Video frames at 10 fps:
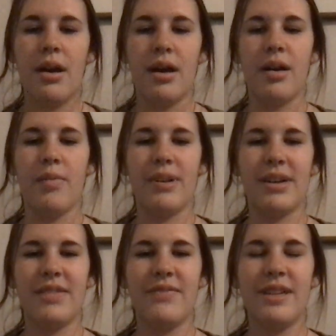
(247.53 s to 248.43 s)

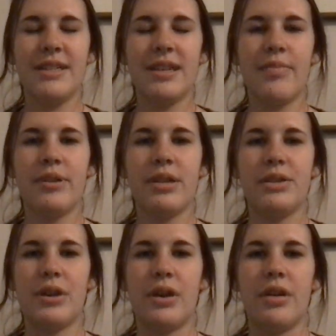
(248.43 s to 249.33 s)
But convenient sampling
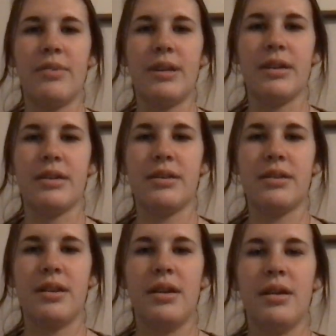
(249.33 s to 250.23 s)
is hard because